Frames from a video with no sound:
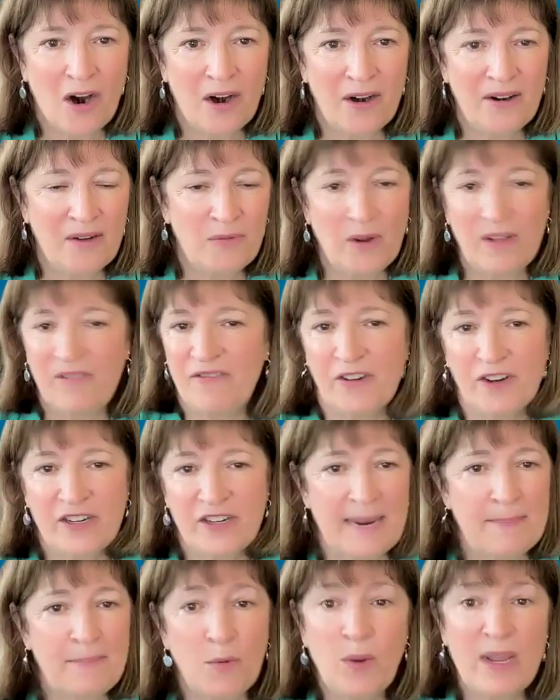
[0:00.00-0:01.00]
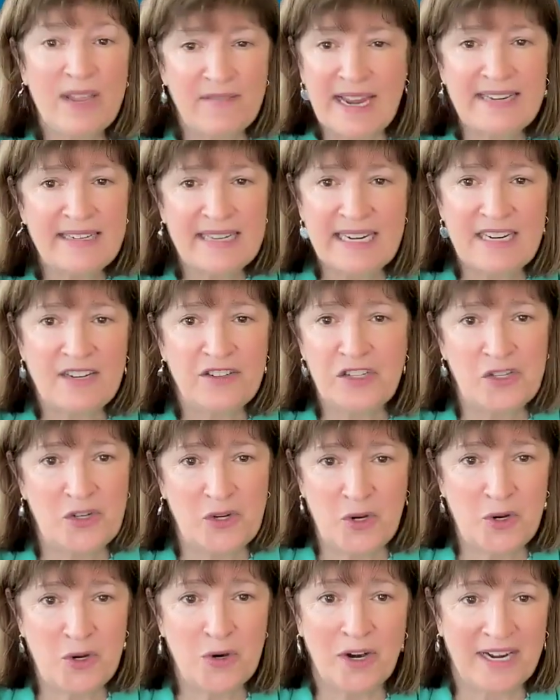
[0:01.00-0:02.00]
For example, we have 18
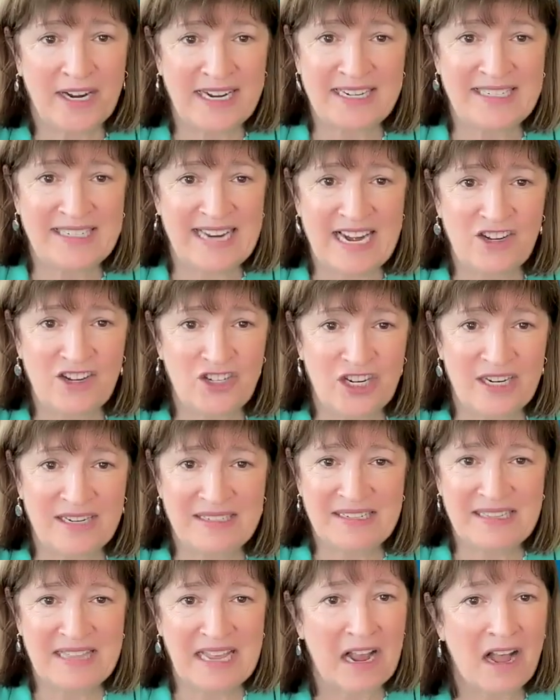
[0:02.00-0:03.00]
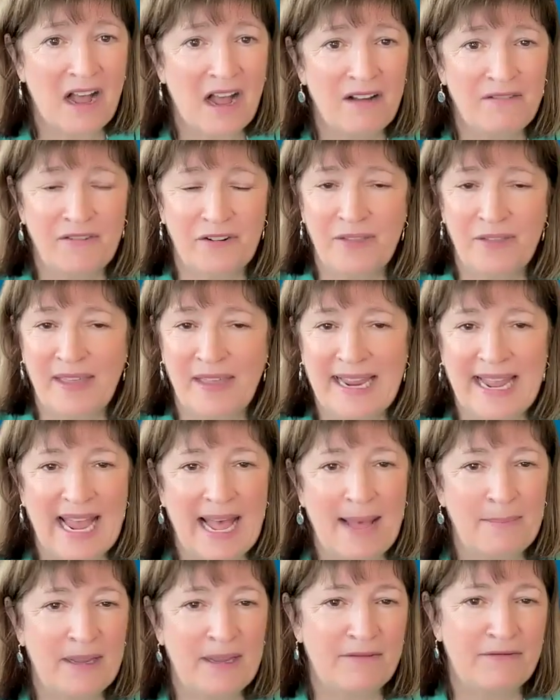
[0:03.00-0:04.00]
student organizations that cover the
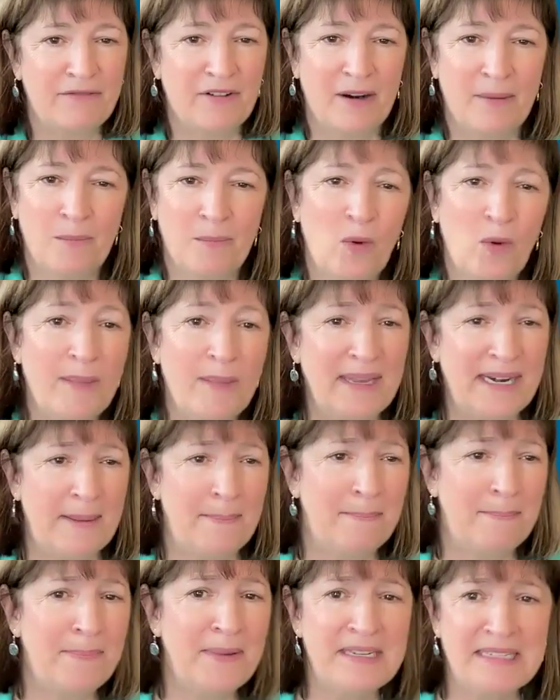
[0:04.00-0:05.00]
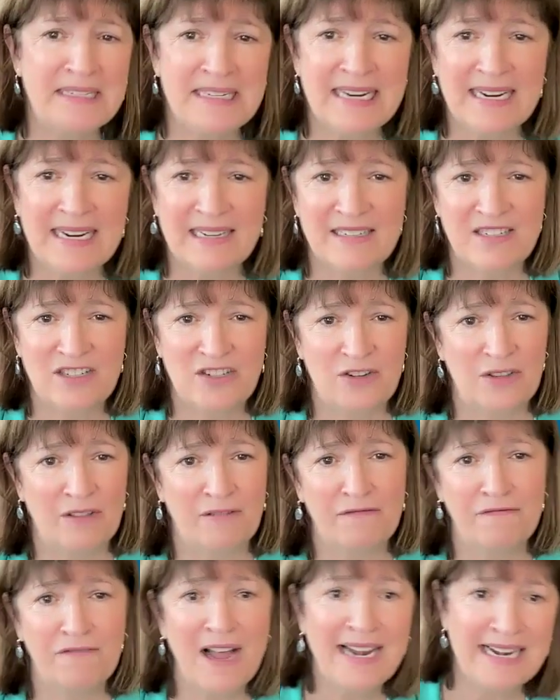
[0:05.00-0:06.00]
gamut from women in business to
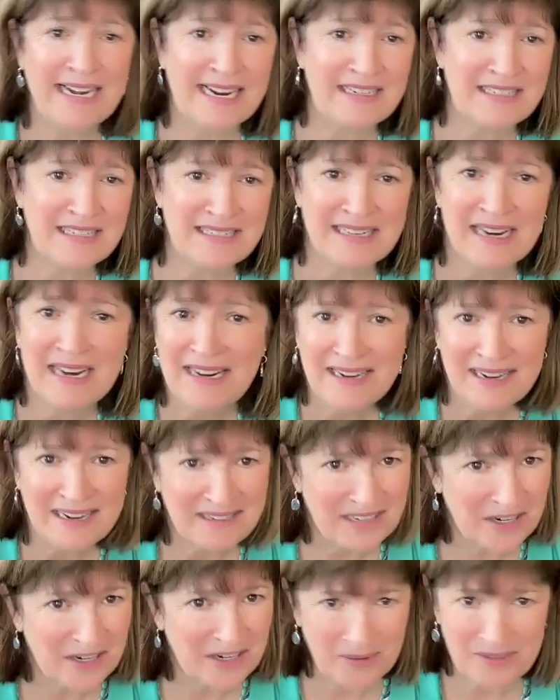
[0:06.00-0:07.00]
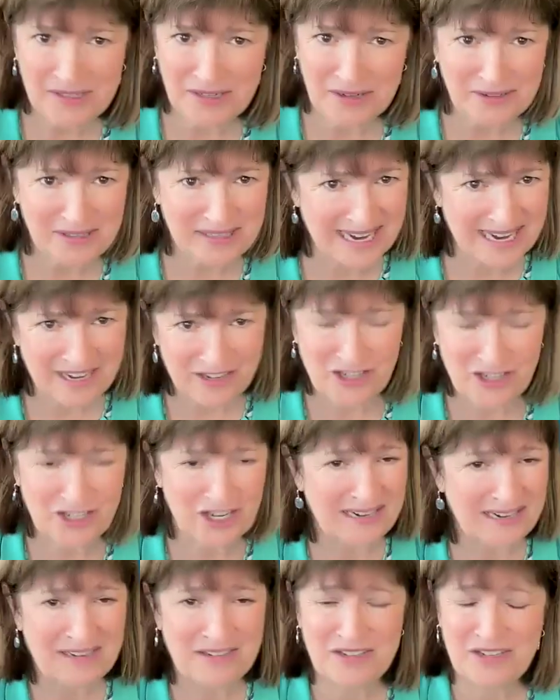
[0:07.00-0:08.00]
the finance,
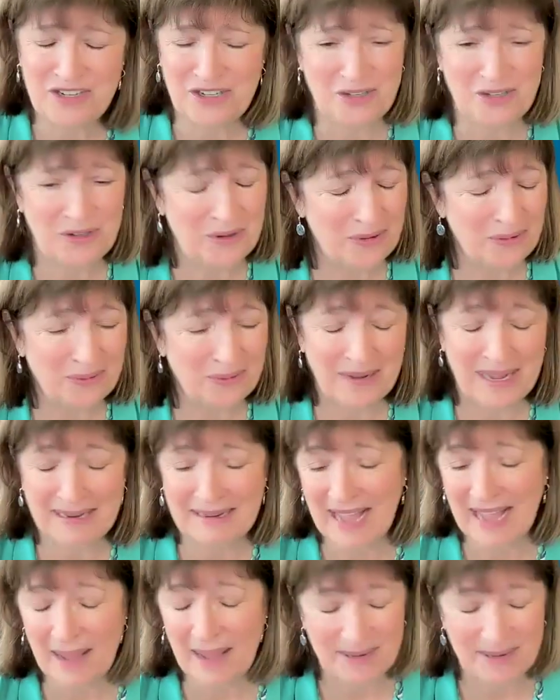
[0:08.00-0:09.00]
association to,